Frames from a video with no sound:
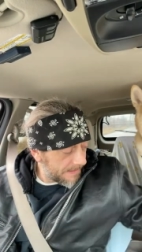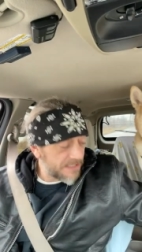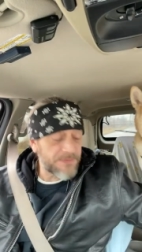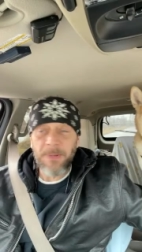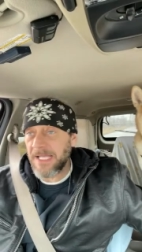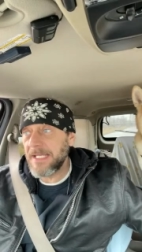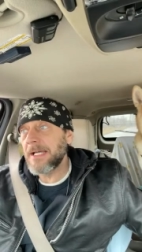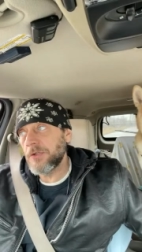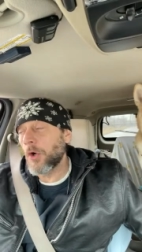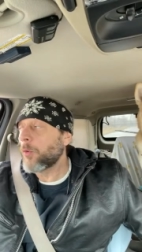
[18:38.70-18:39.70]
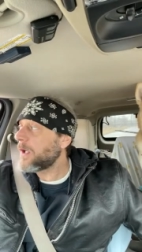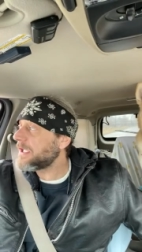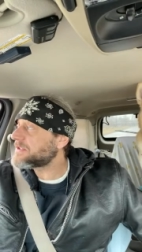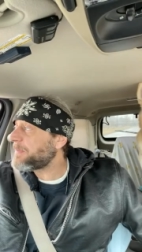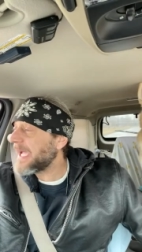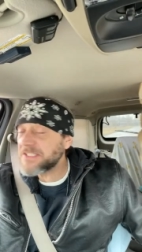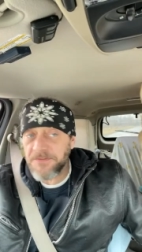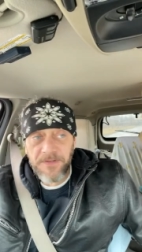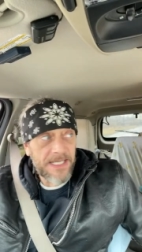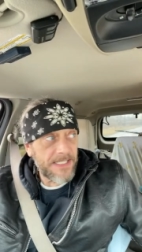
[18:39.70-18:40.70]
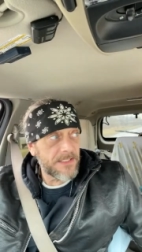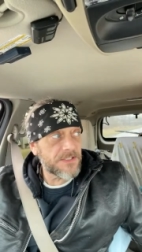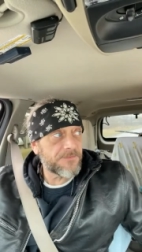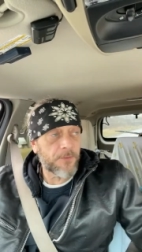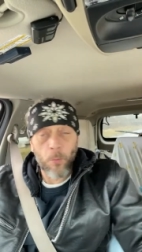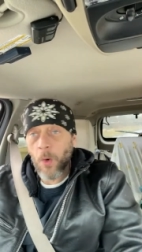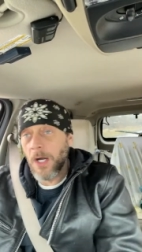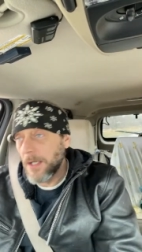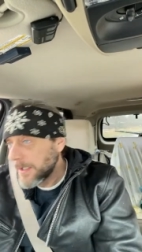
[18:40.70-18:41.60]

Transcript: that's my, it's pacifying us for what?